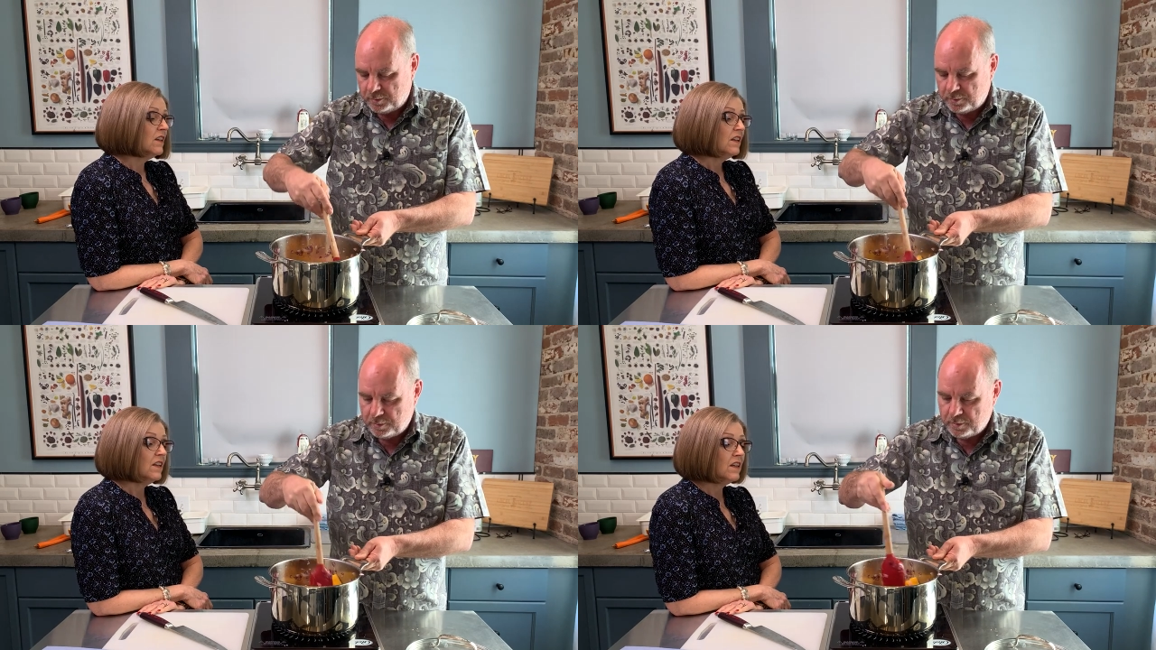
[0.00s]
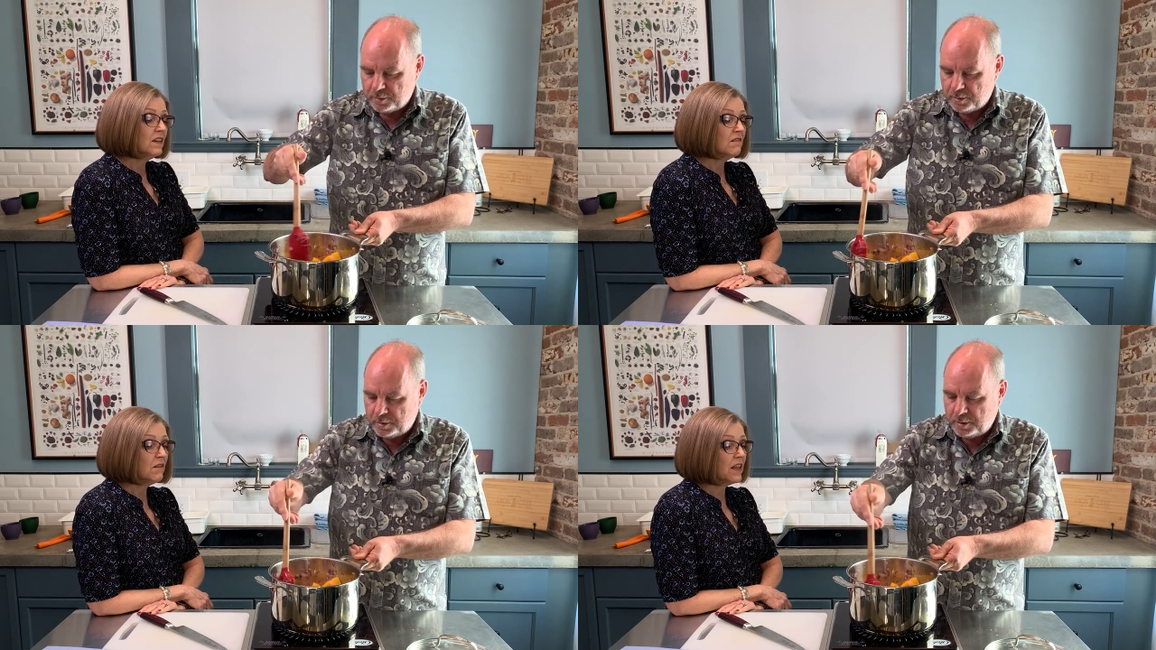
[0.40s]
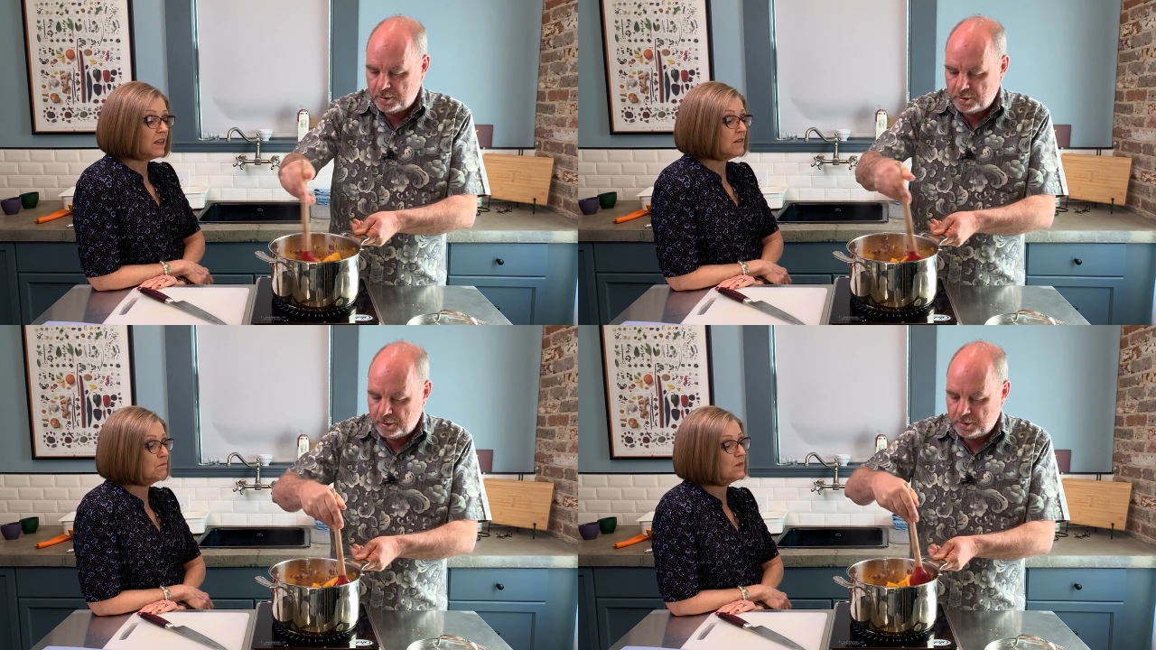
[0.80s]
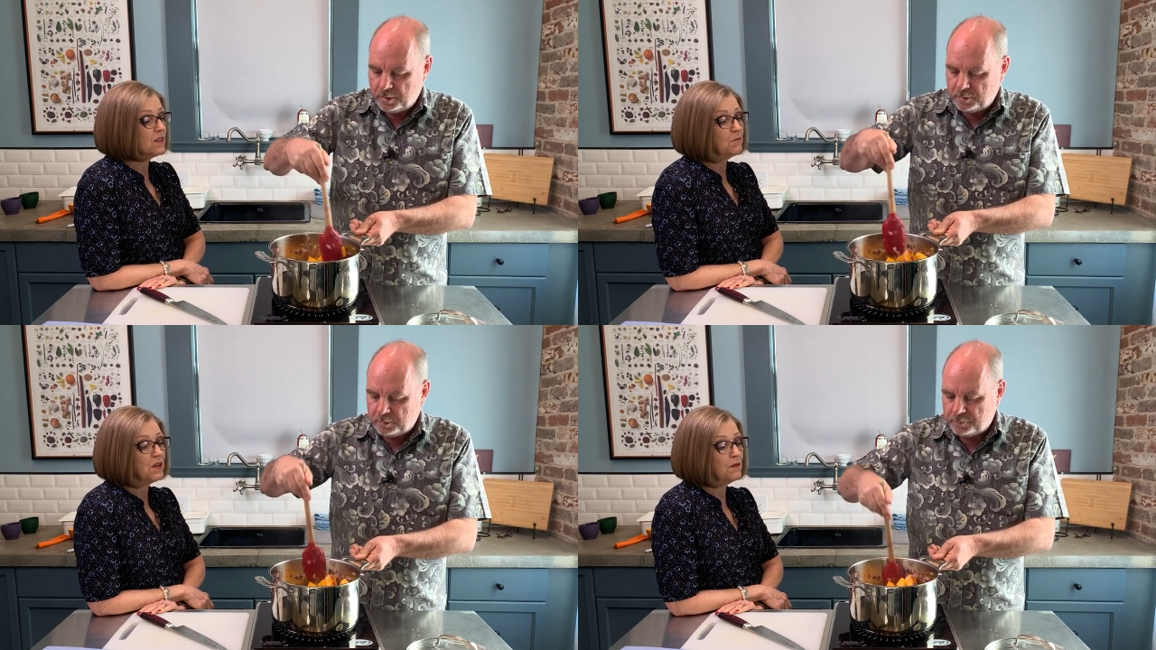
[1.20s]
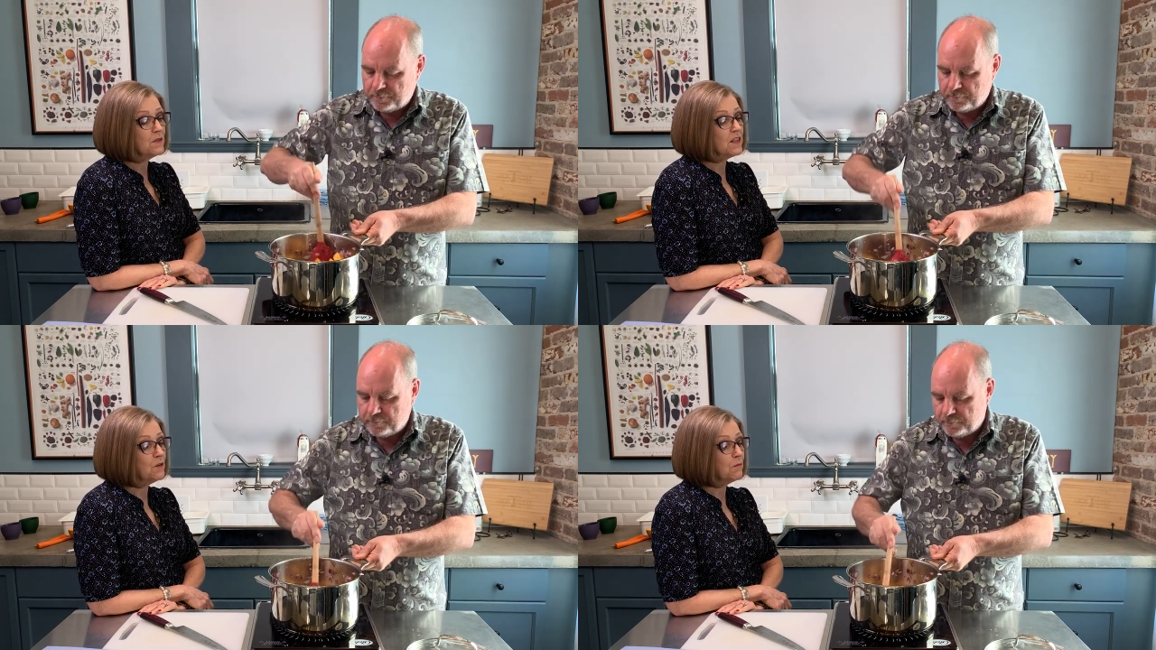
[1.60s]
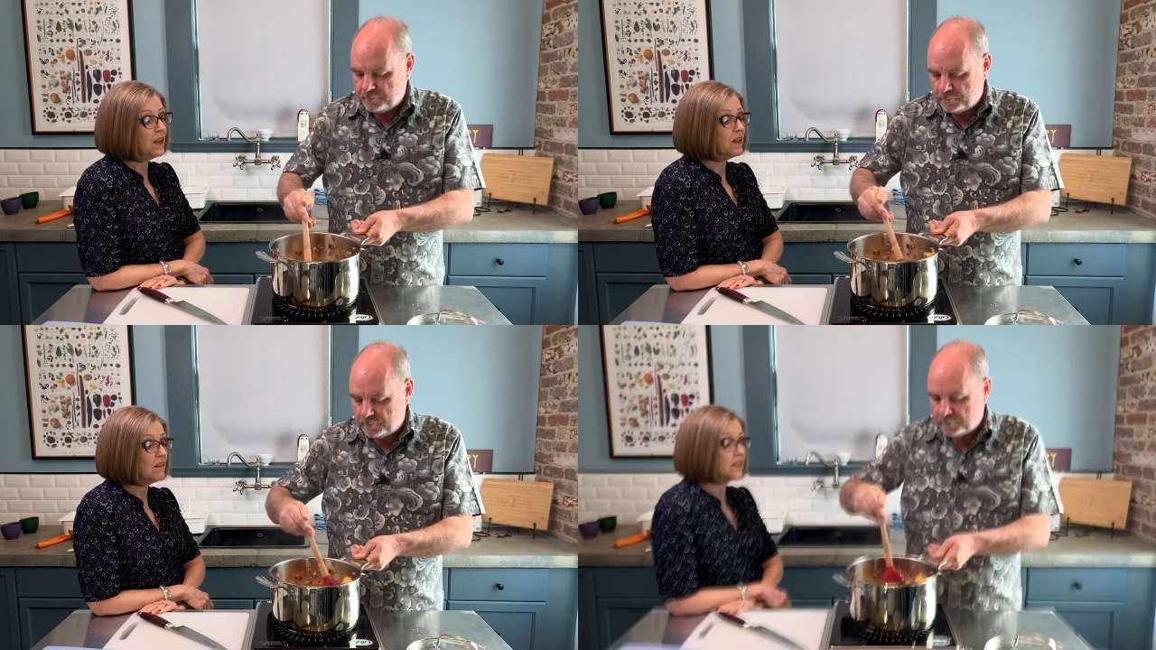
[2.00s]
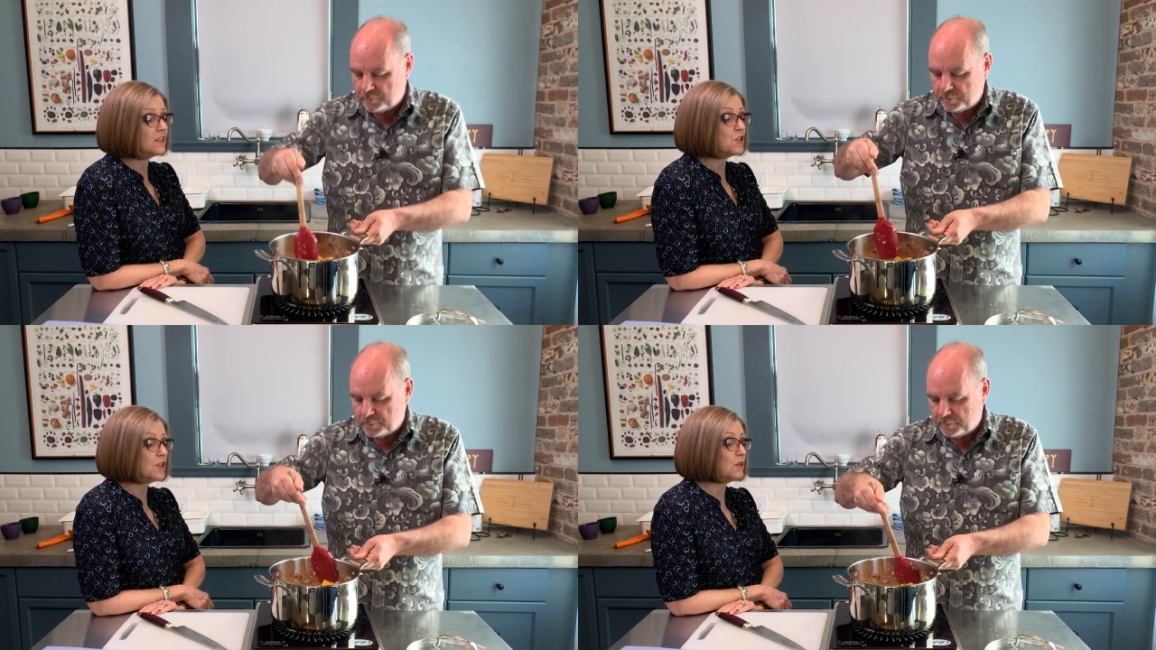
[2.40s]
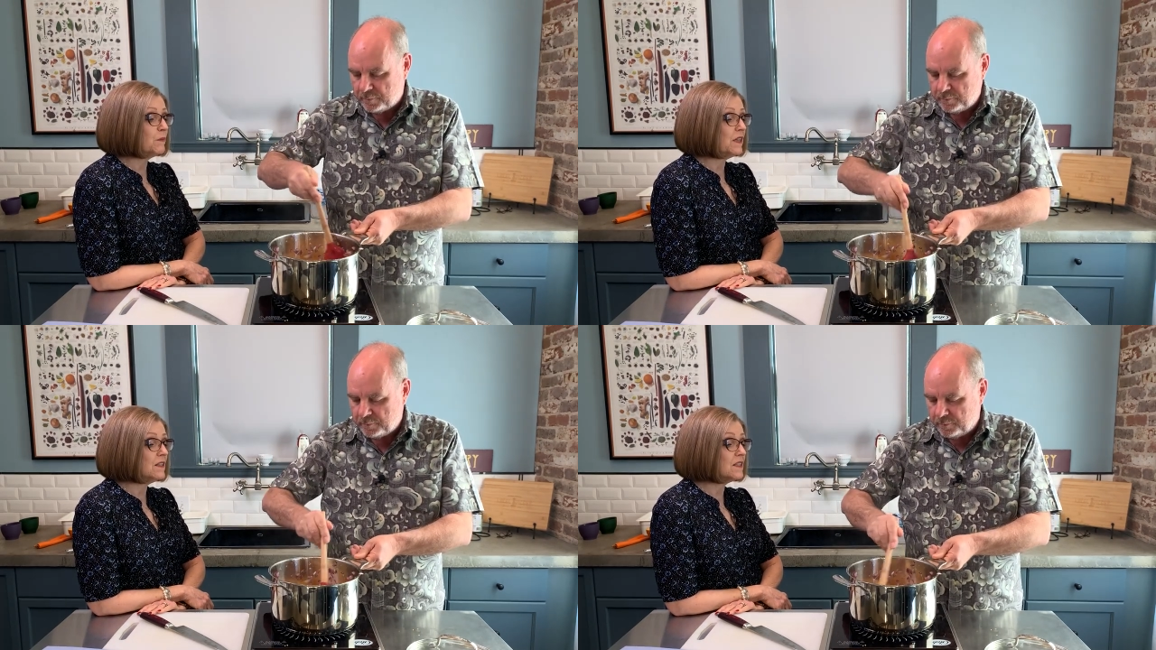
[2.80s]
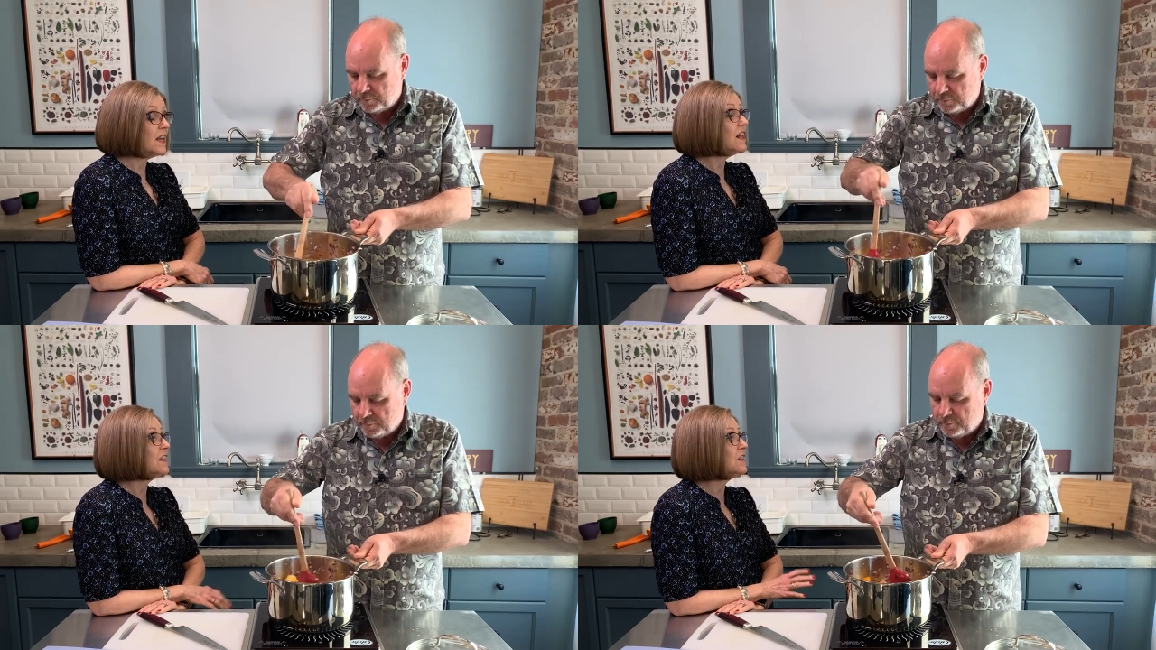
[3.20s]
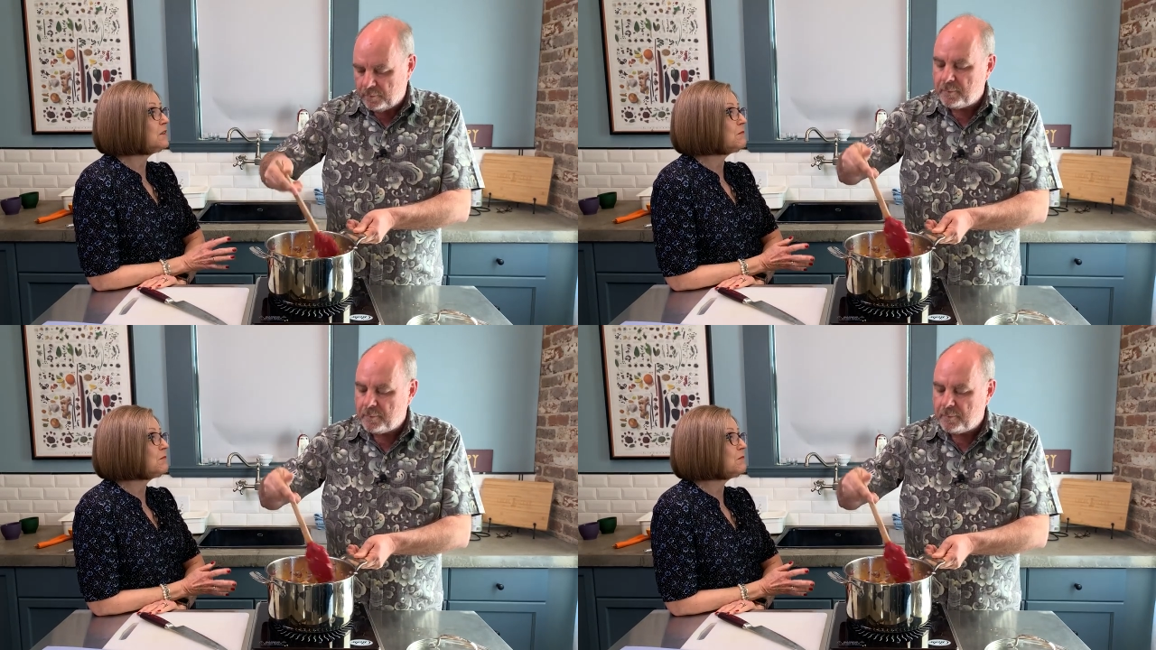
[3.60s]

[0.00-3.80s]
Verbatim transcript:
Speaker 1: and like Sometimes they'll make like a chickpea salad,